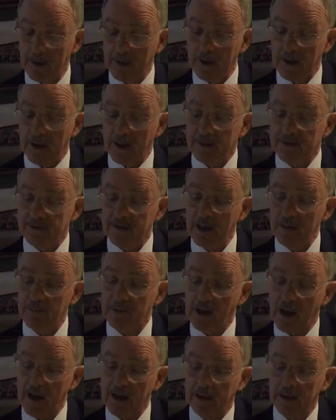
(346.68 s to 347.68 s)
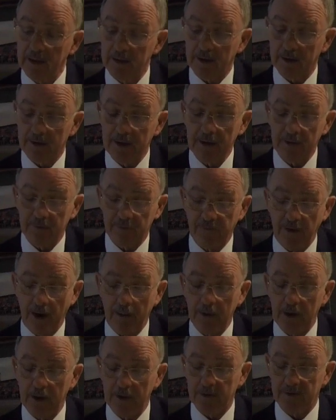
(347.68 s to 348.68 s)
It seems likely that his
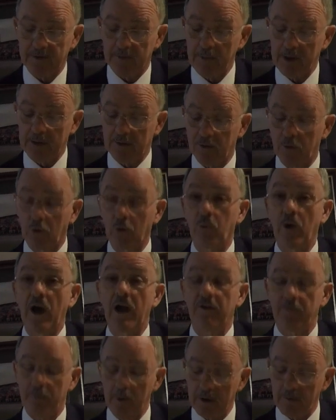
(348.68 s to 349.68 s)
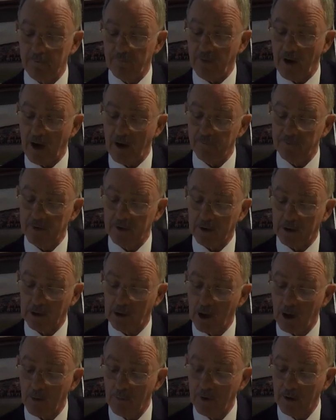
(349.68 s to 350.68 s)
family, the Smiths, could well have been involved in the
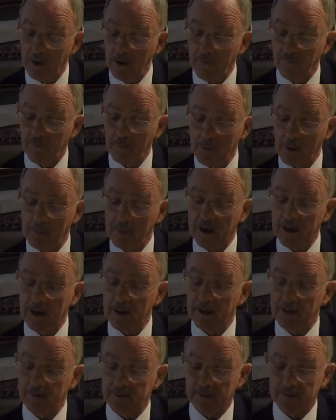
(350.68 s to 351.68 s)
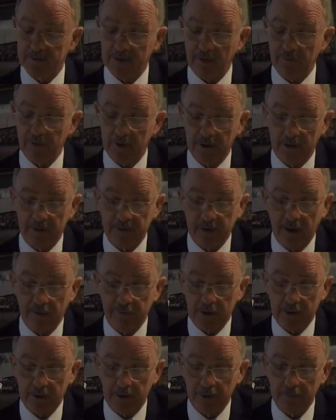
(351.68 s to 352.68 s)
club from the beginnings in
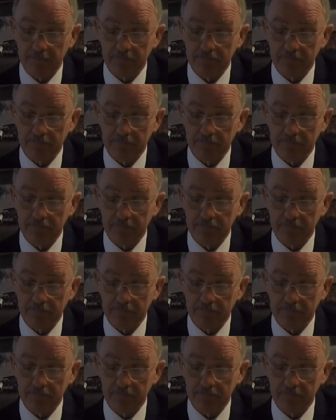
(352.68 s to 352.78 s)
1770.